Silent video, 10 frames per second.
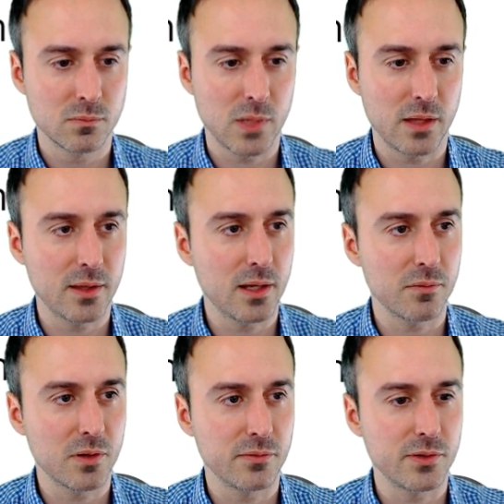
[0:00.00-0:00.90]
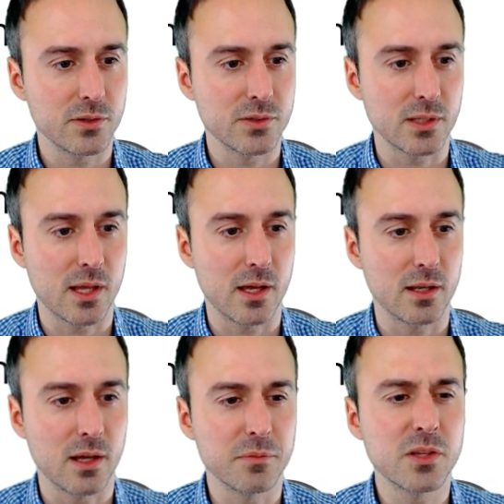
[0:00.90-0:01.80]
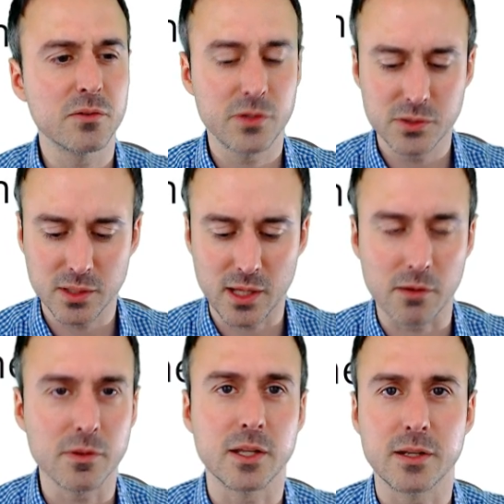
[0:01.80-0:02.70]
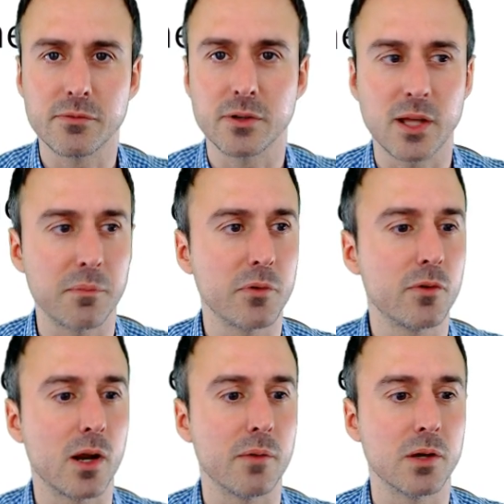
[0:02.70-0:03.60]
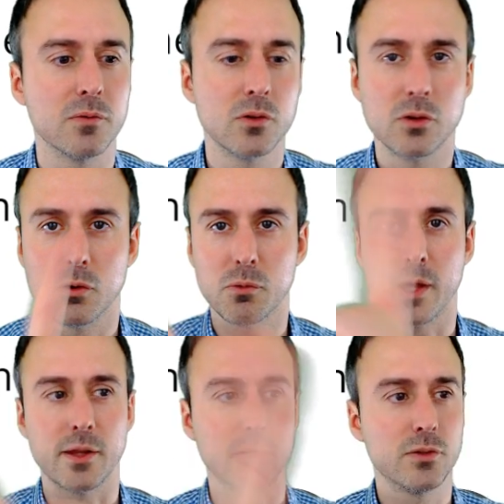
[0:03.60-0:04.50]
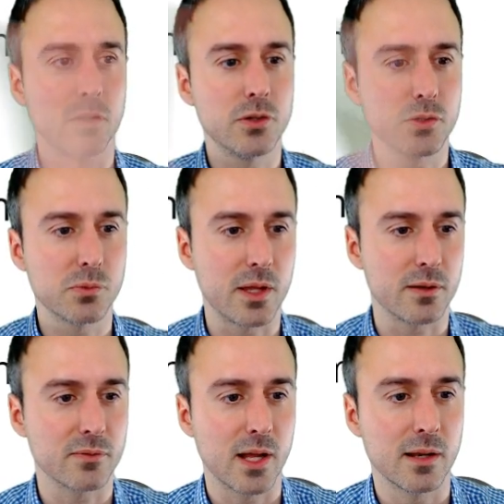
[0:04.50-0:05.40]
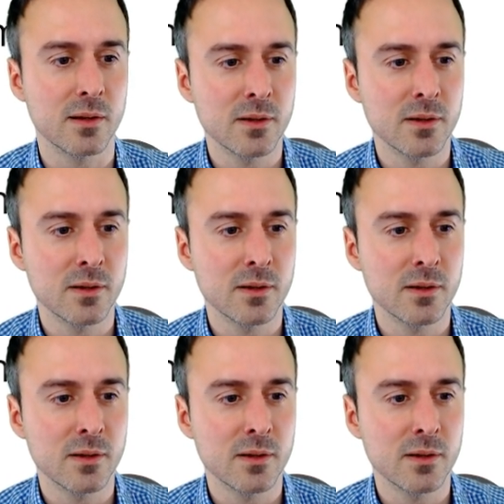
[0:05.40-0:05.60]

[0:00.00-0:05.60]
I think I'm confusing that. I'm confusing that with a different type of grammar. No weather. Don't use weather, Vlad.